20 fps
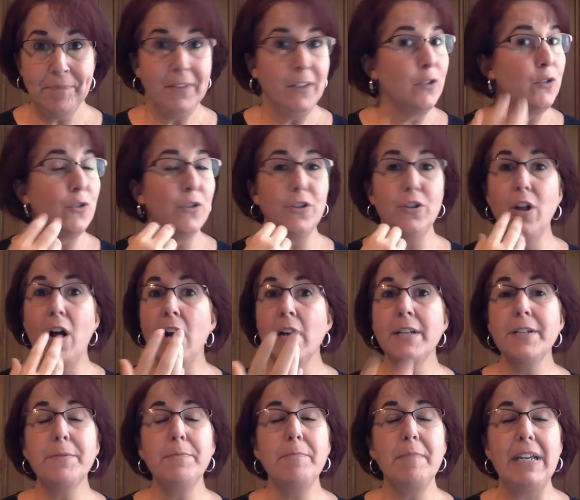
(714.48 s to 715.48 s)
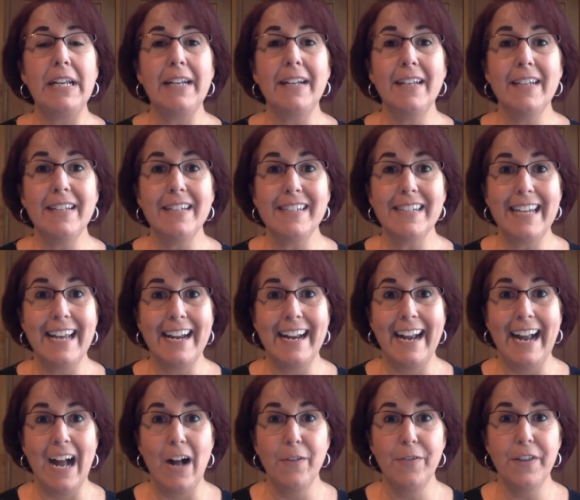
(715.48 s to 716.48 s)
So as long as meaning is getting
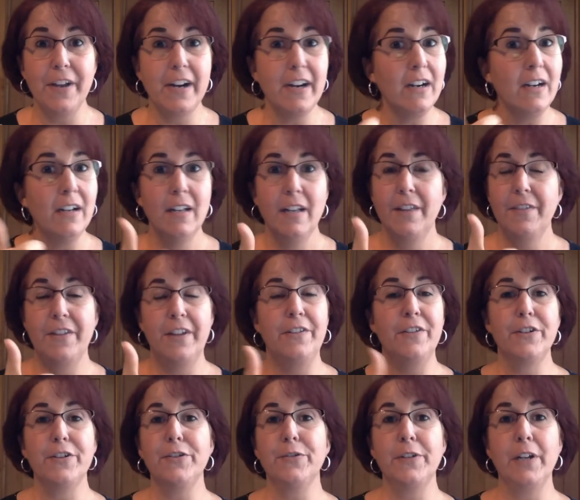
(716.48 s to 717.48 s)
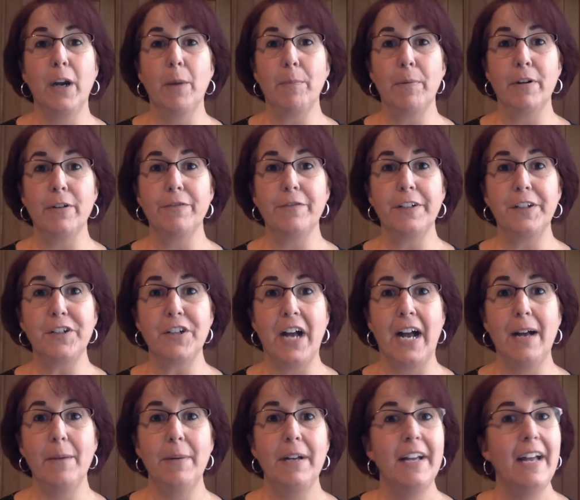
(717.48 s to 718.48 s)
out there, then they're doing a perfect
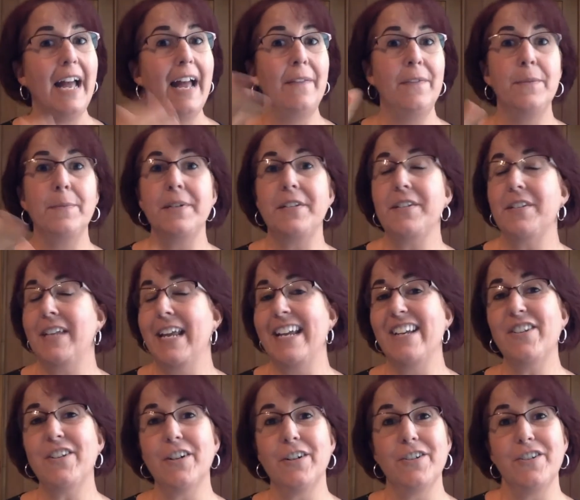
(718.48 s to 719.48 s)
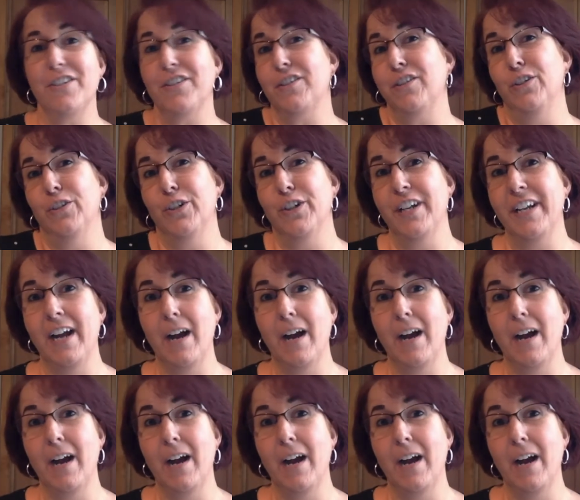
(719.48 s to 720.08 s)
job and the mistakes are just learning